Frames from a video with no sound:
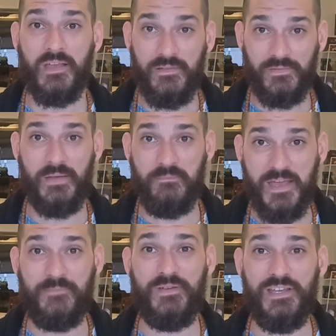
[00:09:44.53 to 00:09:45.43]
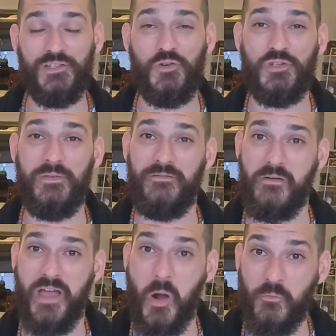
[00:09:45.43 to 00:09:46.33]
that maybe is going to be
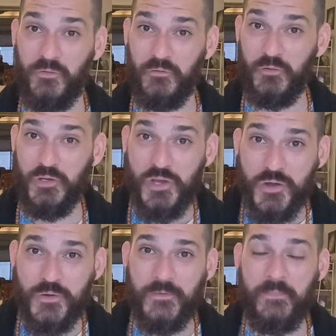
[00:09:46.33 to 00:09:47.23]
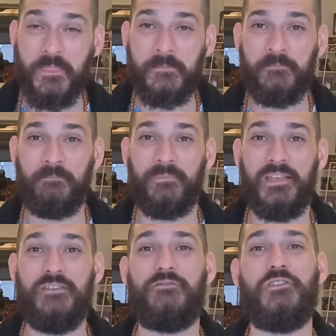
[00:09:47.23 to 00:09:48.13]
very helpful for you
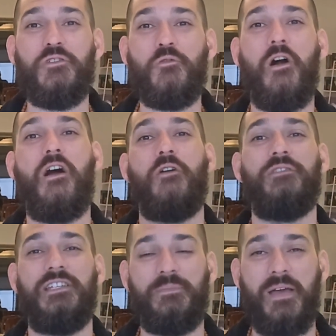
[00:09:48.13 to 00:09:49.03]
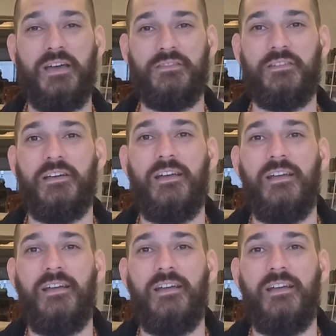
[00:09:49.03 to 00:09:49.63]
if you are on this path.